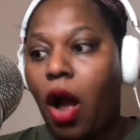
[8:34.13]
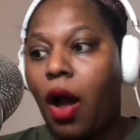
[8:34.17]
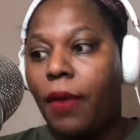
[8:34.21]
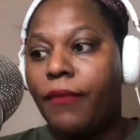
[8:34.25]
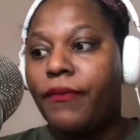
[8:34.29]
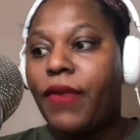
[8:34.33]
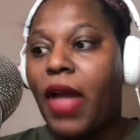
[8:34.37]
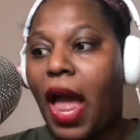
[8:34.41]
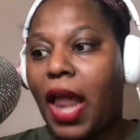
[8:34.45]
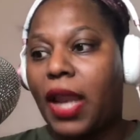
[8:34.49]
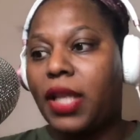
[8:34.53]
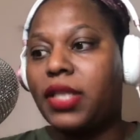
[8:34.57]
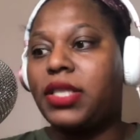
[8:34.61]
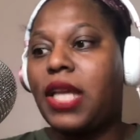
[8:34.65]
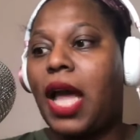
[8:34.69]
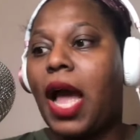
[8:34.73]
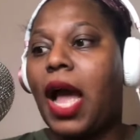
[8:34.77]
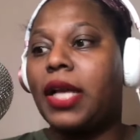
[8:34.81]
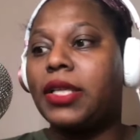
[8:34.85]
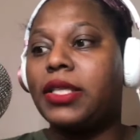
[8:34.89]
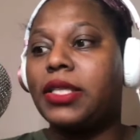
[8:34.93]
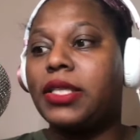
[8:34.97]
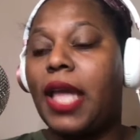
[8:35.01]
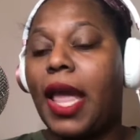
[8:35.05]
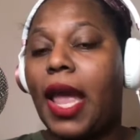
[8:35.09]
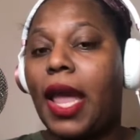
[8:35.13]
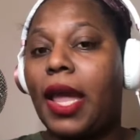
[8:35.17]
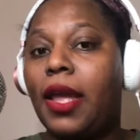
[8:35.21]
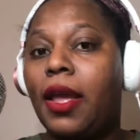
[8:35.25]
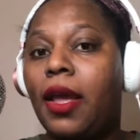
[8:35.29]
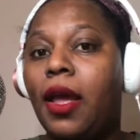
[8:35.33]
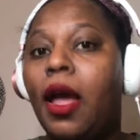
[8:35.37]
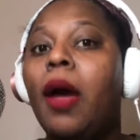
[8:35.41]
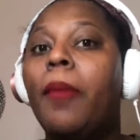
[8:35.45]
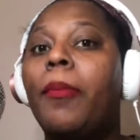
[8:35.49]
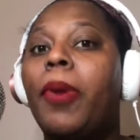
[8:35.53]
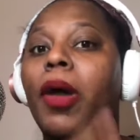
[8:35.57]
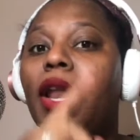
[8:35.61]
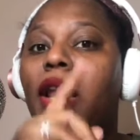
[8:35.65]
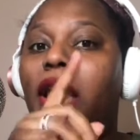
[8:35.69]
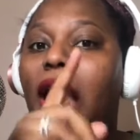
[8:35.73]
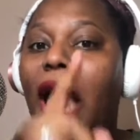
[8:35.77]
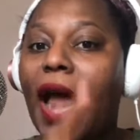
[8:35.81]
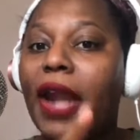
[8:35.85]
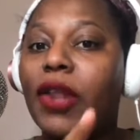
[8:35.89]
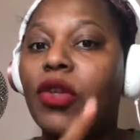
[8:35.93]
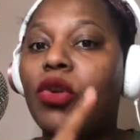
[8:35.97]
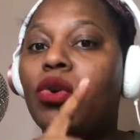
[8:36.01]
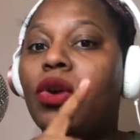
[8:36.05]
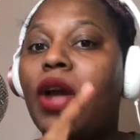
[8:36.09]
Valentine's Day. But a
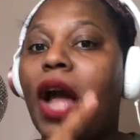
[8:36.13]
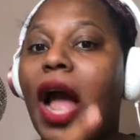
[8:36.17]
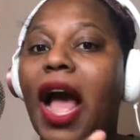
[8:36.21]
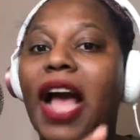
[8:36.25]
lot of you